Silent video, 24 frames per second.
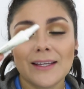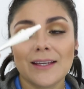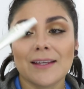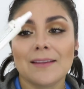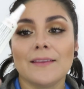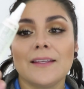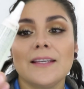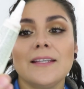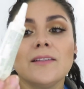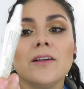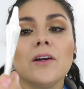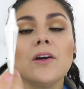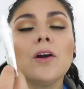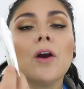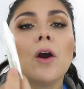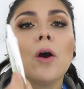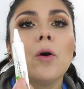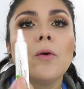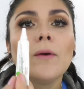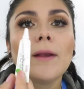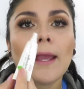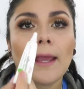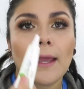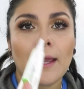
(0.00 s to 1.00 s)
these are
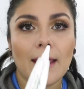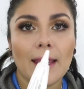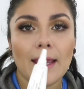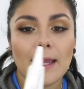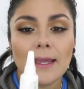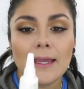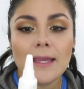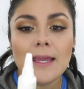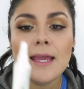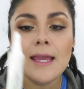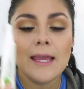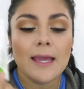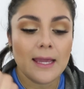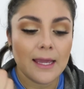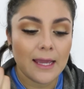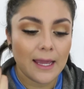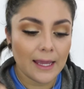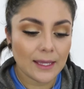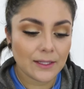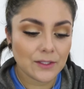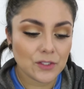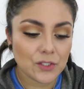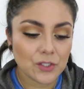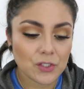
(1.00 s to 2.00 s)
okay.
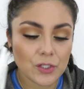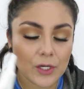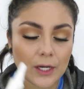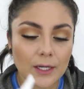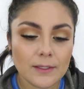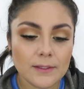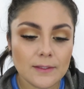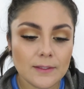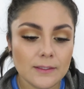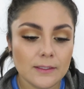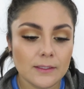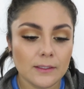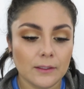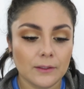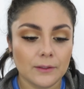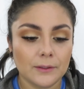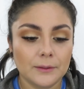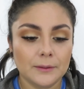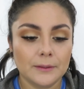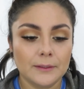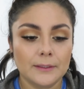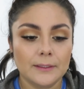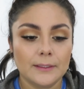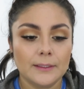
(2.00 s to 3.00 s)
It's just
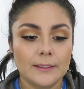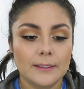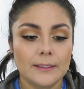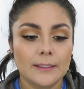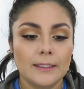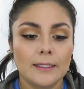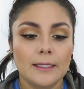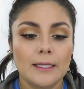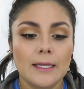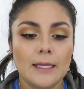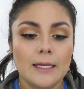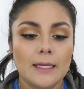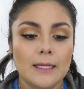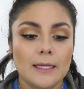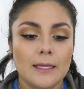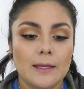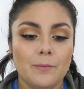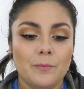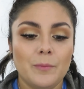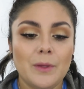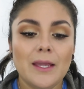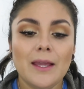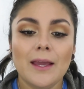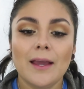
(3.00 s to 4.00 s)

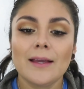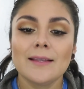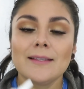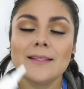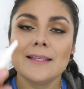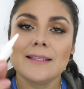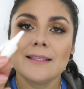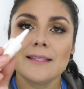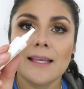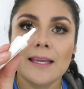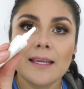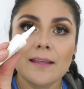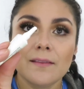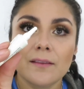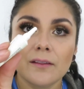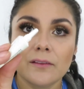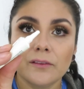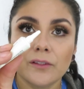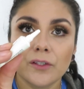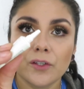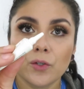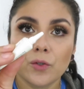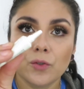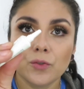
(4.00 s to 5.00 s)
because it's like the
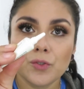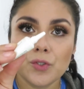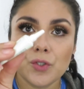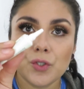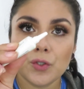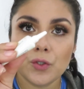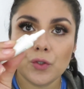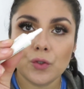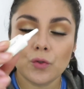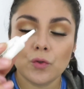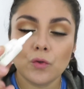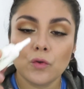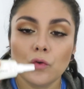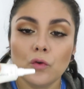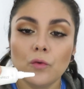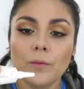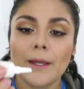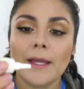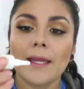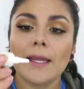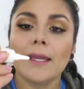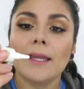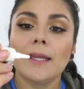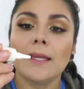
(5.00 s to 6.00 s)
little
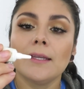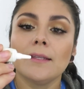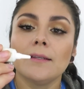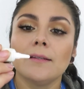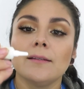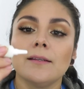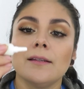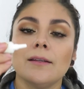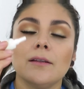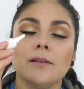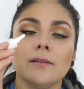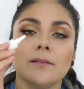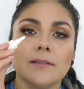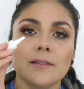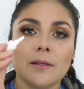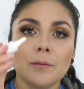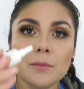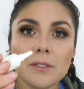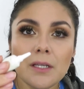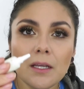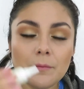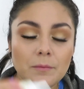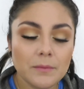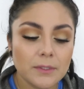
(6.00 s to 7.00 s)
tube, it
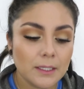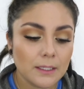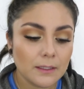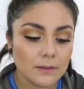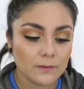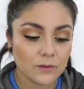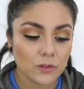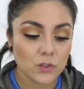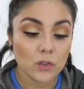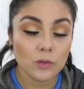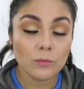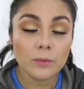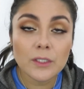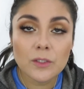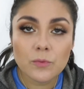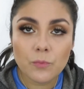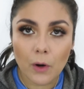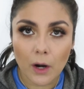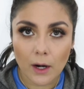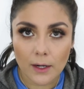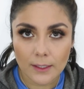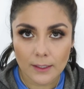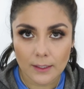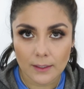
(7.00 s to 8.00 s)
sometimes too much
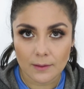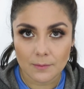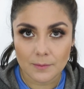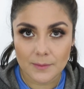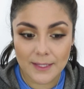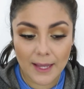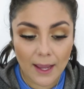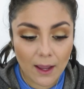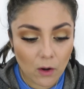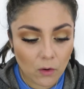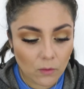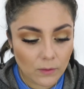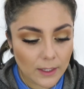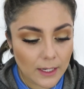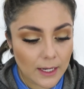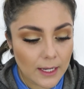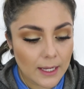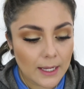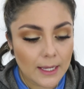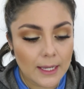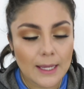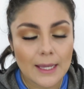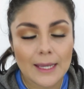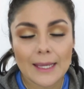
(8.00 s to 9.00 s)
product comes out
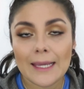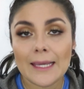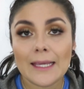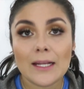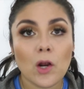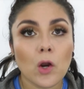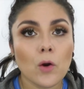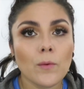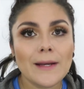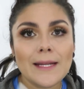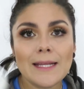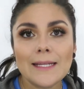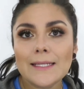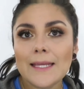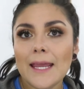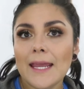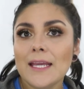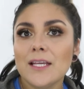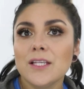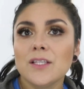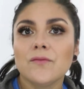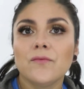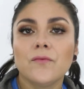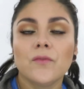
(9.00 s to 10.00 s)
it already
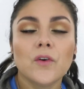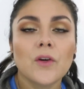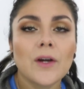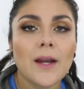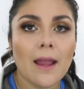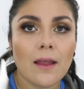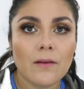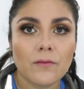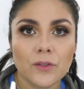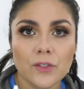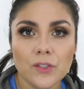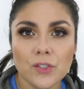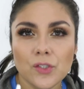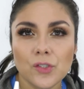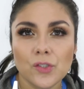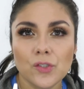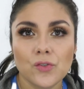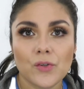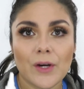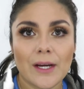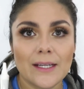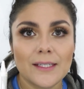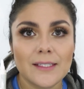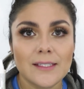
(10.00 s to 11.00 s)
takes forever to
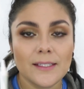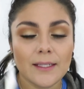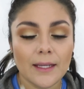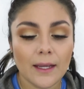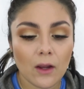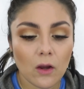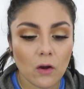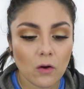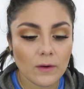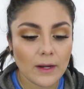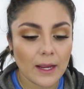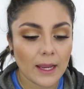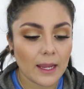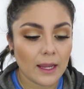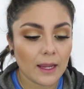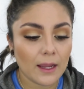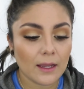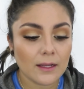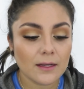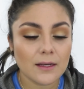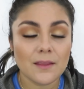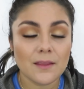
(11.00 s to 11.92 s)
dry down and